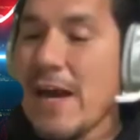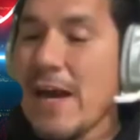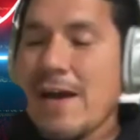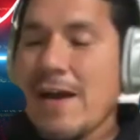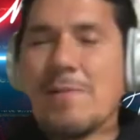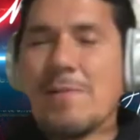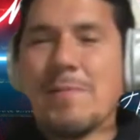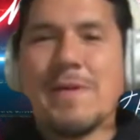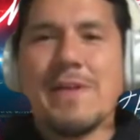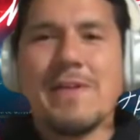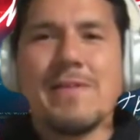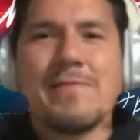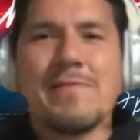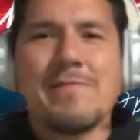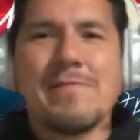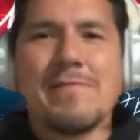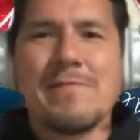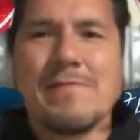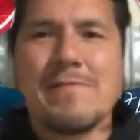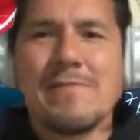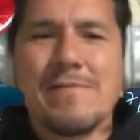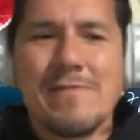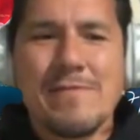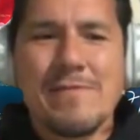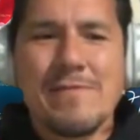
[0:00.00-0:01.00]
I mean,
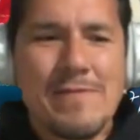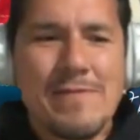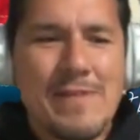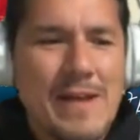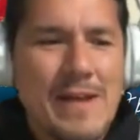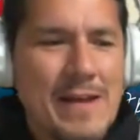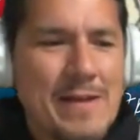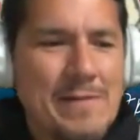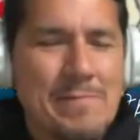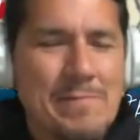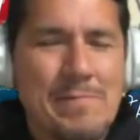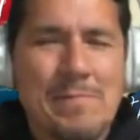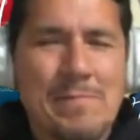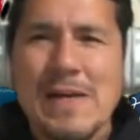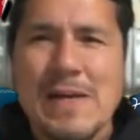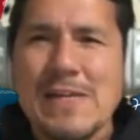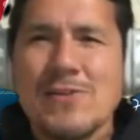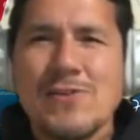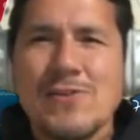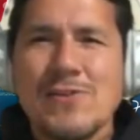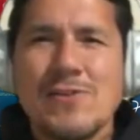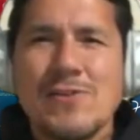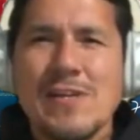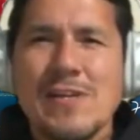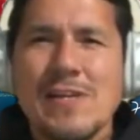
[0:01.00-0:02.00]
that
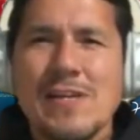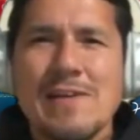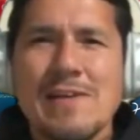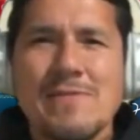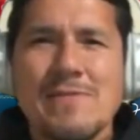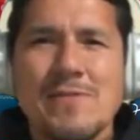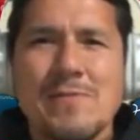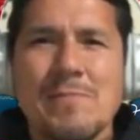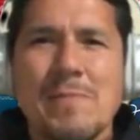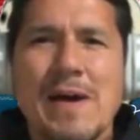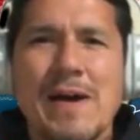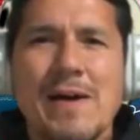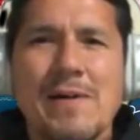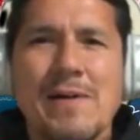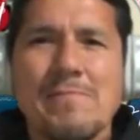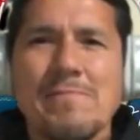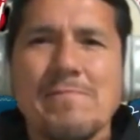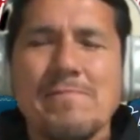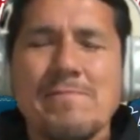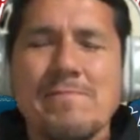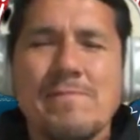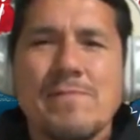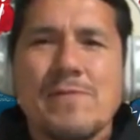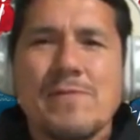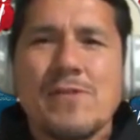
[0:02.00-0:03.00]
message he gives about
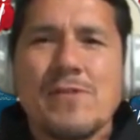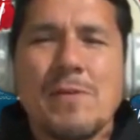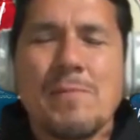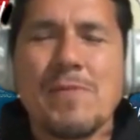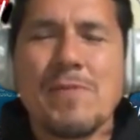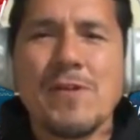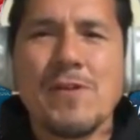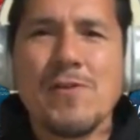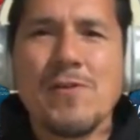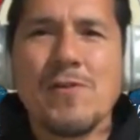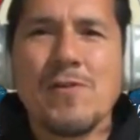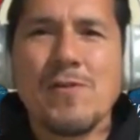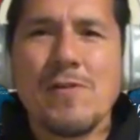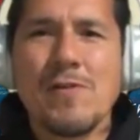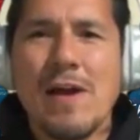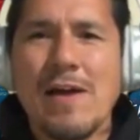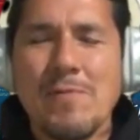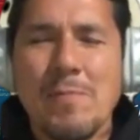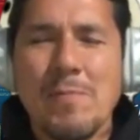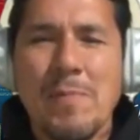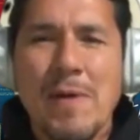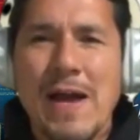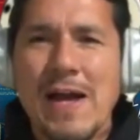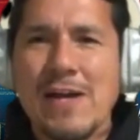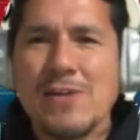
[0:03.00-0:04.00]
something you have a
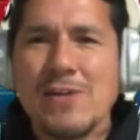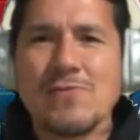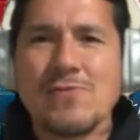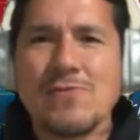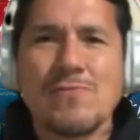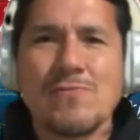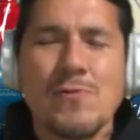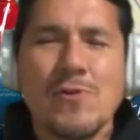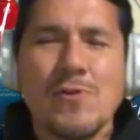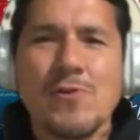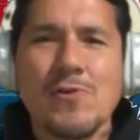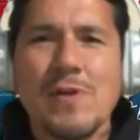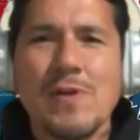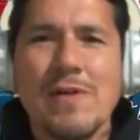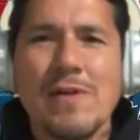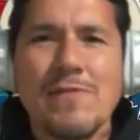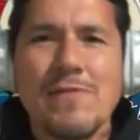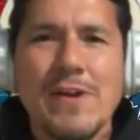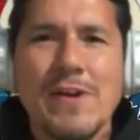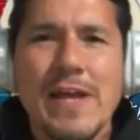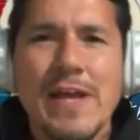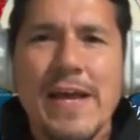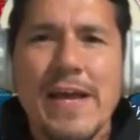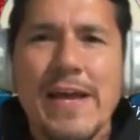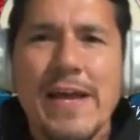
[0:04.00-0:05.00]
passion for, do it
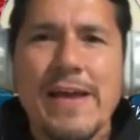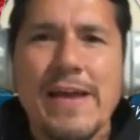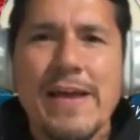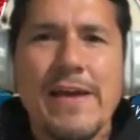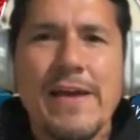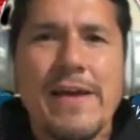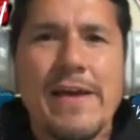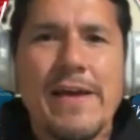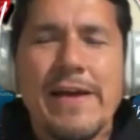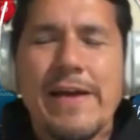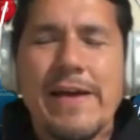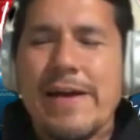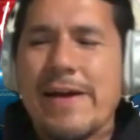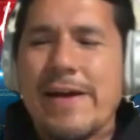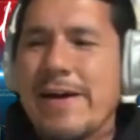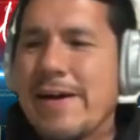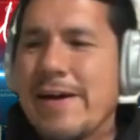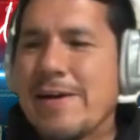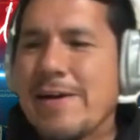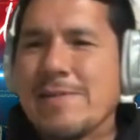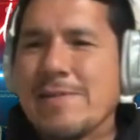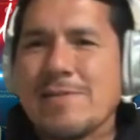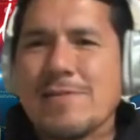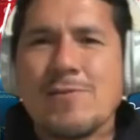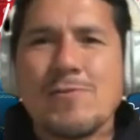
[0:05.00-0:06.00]
every day,
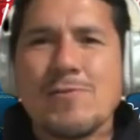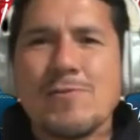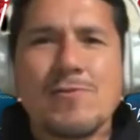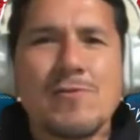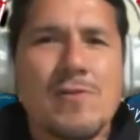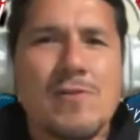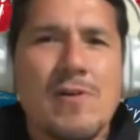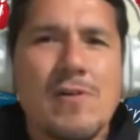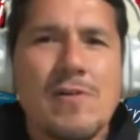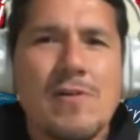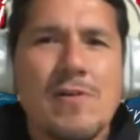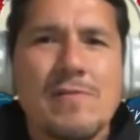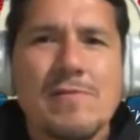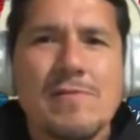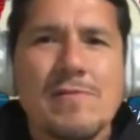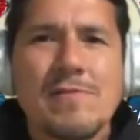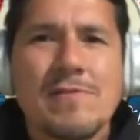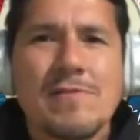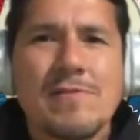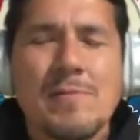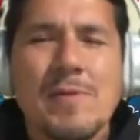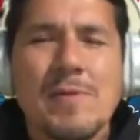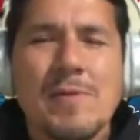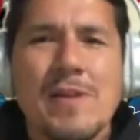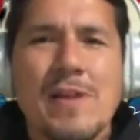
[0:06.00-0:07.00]
goes along
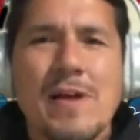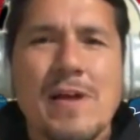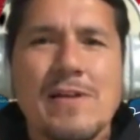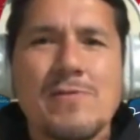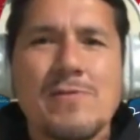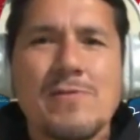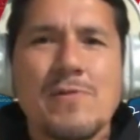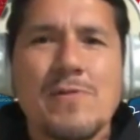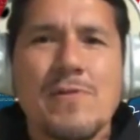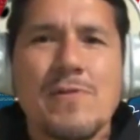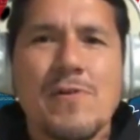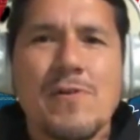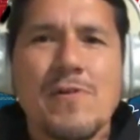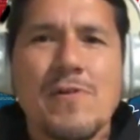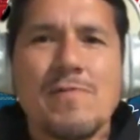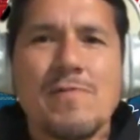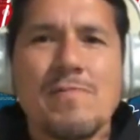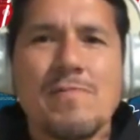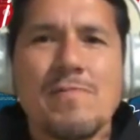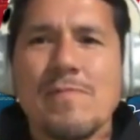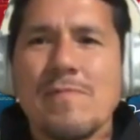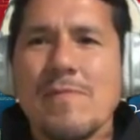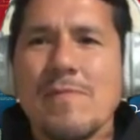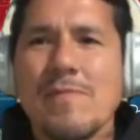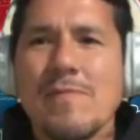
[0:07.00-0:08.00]
some of the lines we've heard
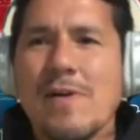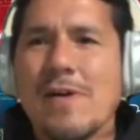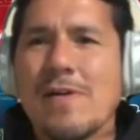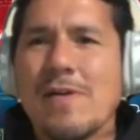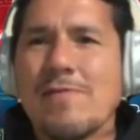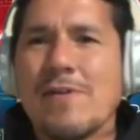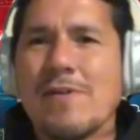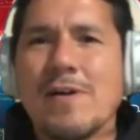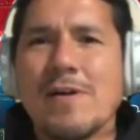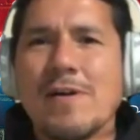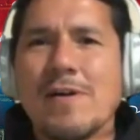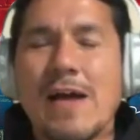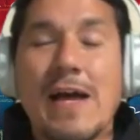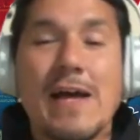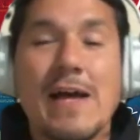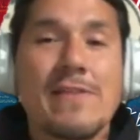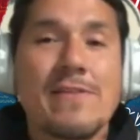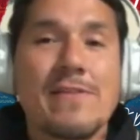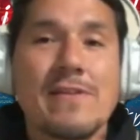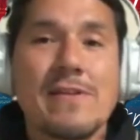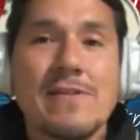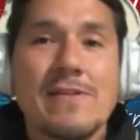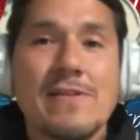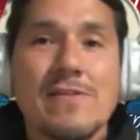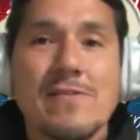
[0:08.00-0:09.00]
of
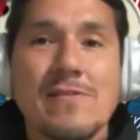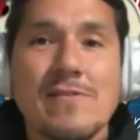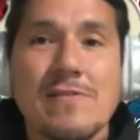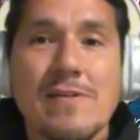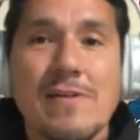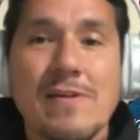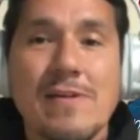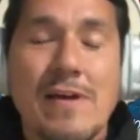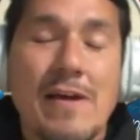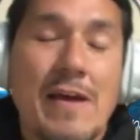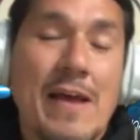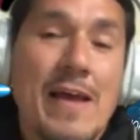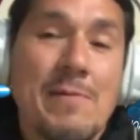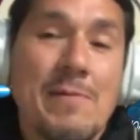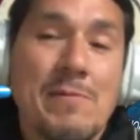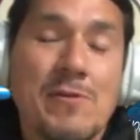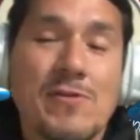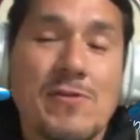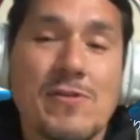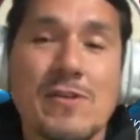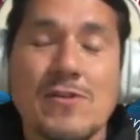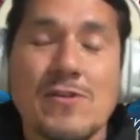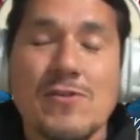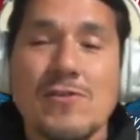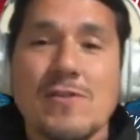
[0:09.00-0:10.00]
athletes and
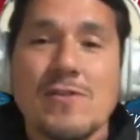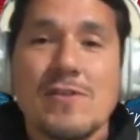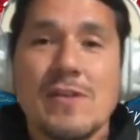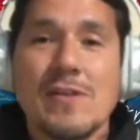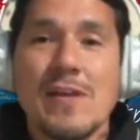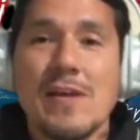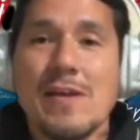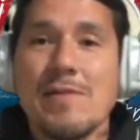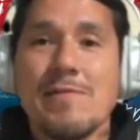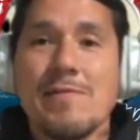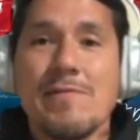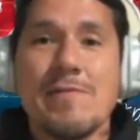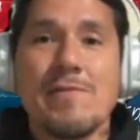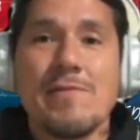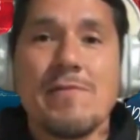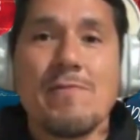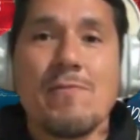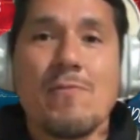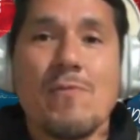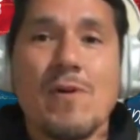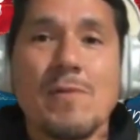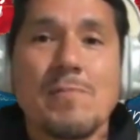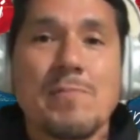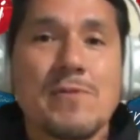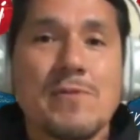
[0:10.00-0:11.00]
musicians say
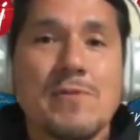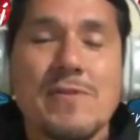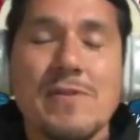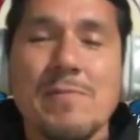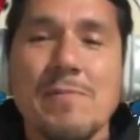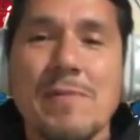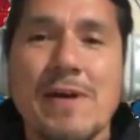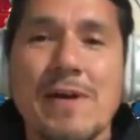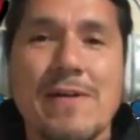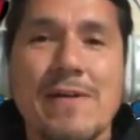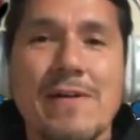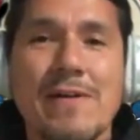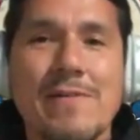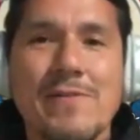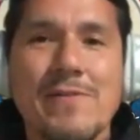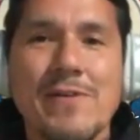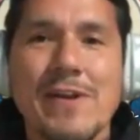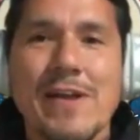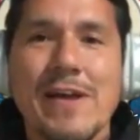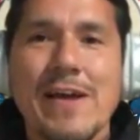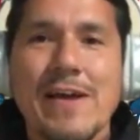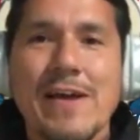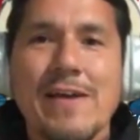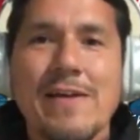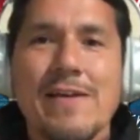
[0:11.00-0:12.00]
1% better every day.